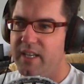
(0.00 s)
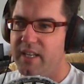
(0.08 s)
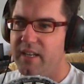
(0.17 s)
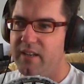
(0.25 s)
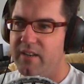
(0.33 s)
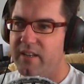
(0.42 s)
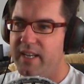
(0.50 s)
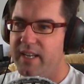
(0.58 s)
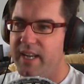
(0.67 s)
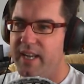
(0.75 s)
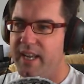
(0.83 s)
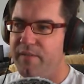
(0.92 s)
Look,
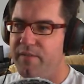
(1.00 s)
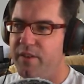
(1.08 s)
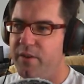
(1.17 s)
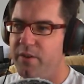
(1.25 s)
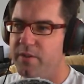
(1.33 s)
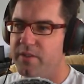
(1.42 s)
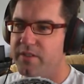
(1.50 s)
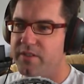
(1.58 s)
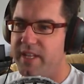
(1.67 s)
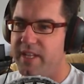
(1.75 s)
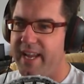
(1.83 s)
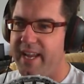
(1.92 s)
if you
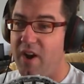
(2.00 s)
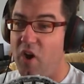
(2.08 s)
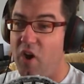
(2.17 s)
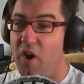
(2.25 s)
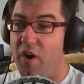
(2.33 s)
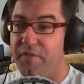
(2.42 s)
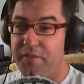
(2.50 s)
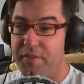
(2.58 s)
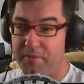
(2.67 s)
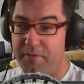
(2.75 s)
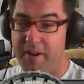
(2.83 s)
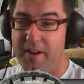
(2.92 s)
stay off
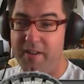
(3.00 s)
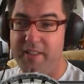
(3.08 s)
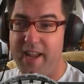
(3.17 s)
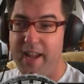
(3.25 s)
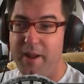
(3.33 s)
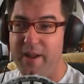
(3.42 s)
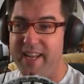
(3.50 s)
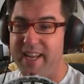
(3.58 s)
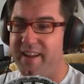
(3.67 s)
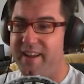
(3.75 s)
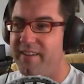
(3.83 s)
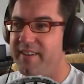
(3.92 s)
the road, there we
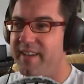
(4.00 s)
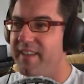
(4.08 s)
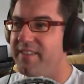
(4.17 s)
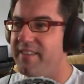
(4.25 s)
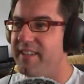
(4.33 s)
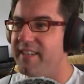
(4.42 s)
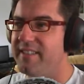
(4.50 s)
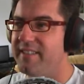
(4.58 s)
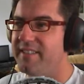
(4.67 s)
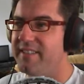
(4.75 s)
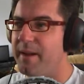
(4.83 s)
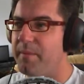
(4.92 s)
go. Now this is
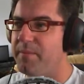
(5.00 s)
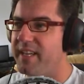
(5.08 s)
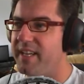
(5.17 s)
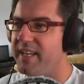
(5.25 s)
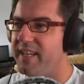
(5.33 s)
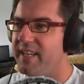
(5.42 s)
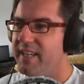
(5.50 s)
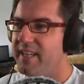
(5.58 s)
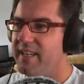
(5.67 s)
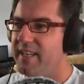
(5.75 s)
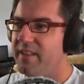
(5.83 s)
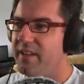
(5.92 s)
something
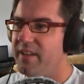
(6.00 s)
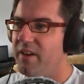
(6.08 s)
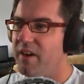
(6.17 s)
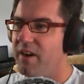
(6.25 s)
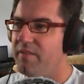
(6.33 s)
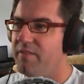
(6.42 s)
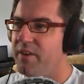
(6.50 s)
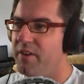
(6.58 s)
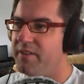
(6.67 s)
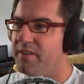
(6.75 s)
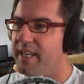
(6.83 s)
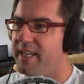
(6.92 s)
that I've
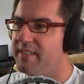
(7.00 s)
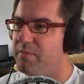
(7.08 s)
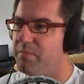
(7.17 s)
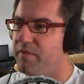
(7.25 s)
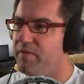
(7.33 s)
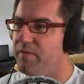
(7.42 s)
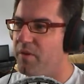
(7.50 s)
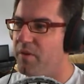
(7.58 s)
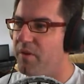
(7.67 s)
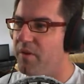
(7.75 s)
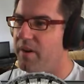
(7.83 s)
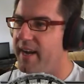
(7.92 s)
not tested
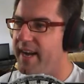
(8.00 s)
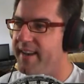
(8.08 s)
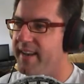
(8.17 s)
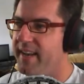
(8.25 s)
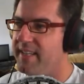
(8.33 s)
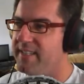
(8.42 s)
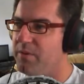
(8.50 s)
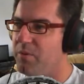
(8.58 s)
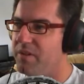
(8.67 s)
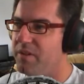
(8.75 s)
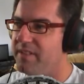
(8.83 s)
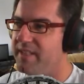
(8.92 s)
before unless it
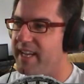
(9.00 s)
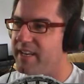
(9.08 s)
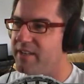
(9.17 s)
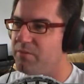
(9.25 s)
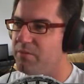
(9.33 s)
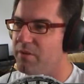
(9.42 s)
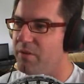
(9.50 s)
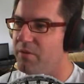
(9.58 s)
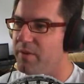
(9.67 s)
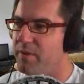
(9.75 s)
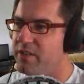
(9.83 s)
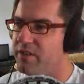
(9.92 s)
was the actual
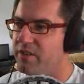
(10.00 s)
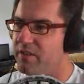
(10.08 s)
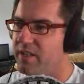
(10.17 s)
original